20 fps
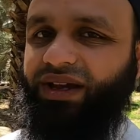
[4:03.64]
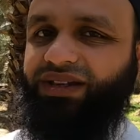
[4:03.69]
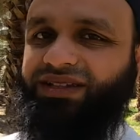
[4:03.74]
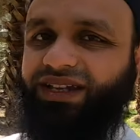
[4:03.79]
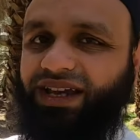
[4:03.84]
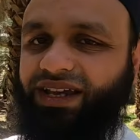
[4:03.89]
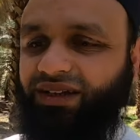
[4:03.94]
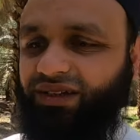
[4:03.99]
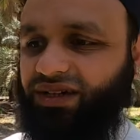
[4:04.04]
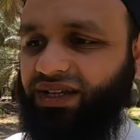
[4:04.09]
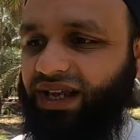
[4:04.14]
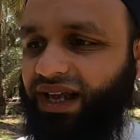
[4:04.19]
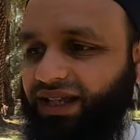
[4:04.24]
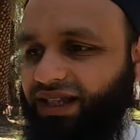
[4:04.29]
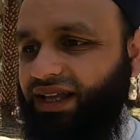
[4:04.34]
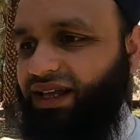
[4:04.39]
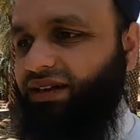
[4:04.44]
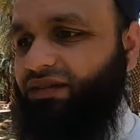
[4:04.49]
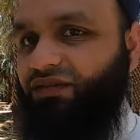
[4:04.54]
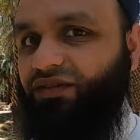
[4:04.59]
ways that he could
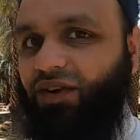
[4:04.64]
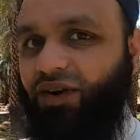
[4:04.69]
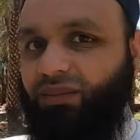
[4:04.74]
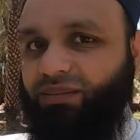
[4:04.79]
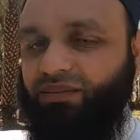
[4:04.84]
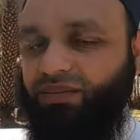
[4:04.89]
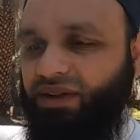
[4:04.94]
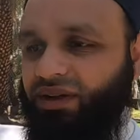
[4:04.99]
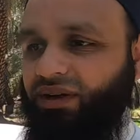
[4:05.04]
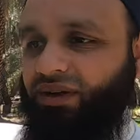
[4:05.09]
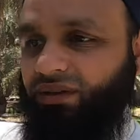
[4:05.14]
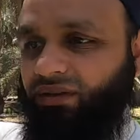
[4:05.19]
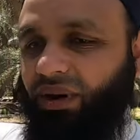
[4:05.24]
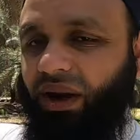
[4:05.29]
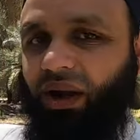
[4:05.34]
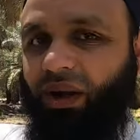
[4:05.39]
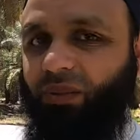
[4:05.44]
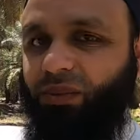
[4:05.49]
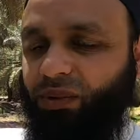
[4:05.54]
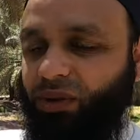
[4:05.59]
get there from
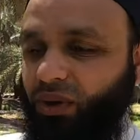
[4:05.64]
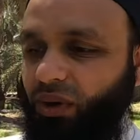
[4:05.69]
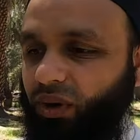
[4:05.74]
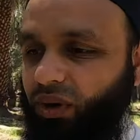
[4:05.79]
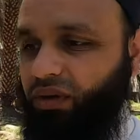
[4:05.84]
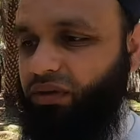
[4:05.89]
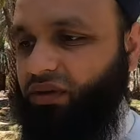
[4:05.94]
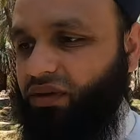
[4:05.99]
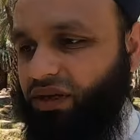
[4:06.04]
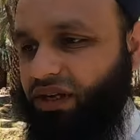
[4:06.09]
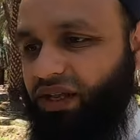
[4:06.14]
right up north